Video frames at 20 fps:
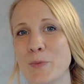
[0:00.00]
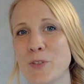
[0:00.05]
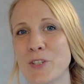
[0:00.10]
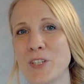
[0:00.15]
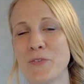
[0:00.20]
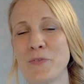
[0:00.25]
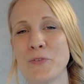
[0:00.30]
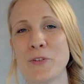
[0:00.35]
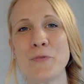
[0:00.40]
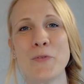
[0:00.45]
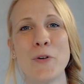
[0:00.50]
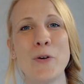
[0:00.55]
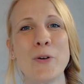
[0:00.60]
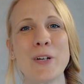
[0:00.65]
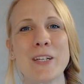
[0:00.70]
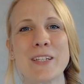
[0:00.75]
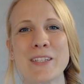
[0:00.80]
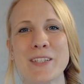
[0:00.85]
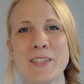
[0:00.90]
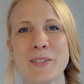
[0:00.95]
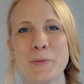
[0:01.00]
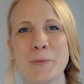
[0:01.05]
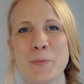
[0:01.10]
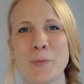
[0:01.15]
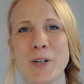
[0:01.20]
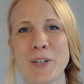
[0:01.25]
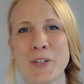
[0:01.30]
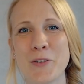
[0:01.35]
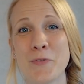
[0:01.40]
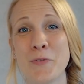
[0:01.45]
Shift your focus.
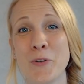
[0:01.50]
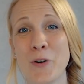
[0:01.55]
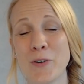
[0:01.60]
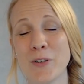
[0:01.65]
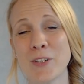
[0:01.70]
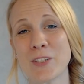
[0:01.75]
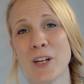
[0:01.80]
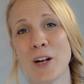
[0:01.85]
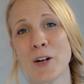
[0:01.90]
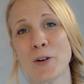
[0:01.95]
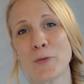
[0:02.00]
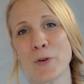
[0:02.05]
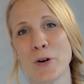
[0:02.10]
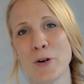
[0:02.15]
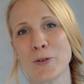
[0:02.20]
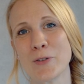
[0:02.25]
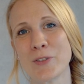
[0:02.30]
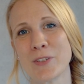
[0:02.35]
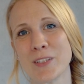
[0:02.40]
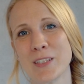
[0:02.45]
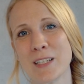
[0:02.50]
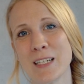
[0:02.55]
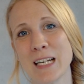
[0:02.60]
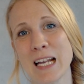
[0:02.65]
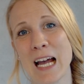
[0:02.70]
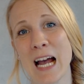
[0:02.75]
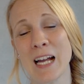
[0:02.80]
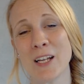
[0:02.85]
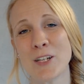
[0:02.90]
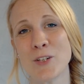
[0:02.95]
What you focus on grows, and
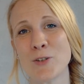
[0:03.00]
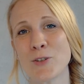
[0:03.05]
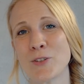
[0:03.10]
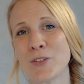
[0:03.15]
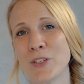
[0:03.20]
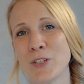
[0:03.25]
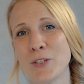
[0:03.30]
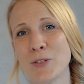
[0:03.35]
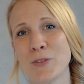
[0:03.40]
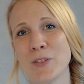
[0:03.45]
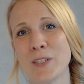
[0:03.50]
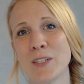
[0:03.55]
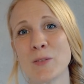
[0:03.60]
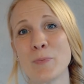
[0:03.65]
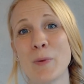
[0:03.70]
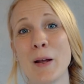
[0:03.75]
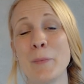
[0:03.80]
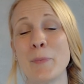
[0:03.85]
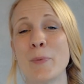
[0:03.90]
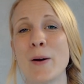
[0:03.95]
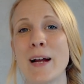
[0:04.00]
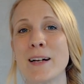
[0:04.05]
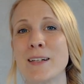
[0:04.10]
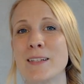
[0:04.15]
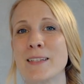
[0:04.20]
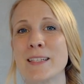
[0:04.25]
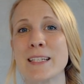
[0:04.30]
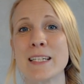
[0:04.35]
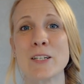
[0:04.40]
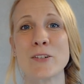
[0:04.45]
I usually do this by
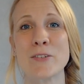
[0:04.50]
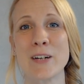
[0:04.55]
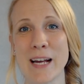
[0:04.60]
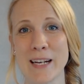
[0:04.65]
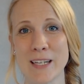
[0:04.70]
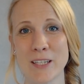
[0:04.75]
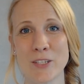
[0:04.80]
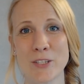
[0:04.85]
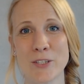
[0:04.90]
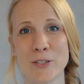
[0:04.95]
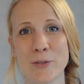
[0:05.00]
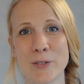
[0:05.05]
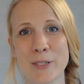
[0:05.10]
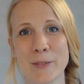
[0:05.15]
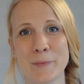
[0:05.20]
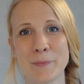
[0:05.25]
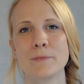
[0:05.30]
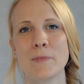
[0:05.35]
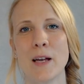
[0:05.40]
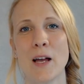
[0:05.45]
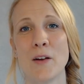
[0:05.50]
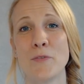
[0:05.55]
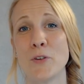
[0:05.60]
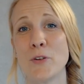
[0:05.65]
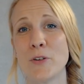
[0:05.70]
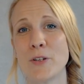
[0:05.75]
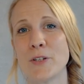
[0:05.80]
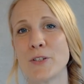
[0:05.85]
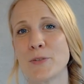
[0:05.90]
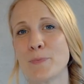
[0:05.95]
practicing gratitude few
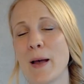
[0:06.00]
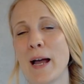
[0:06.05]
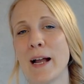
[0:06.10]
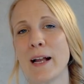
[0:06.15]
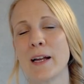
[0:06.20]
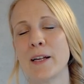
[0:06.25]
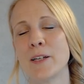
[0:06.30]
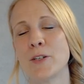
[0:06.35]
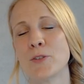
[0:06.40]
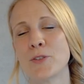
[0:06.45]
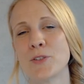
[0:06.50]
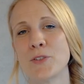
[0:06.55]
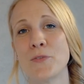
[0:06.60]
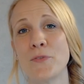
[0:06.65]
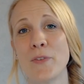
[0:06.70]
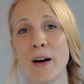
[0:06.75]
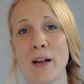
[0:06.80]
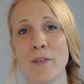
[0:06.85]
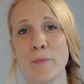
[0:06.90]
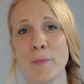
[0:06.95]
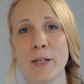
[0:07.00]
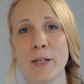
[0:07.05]
years back I used the 5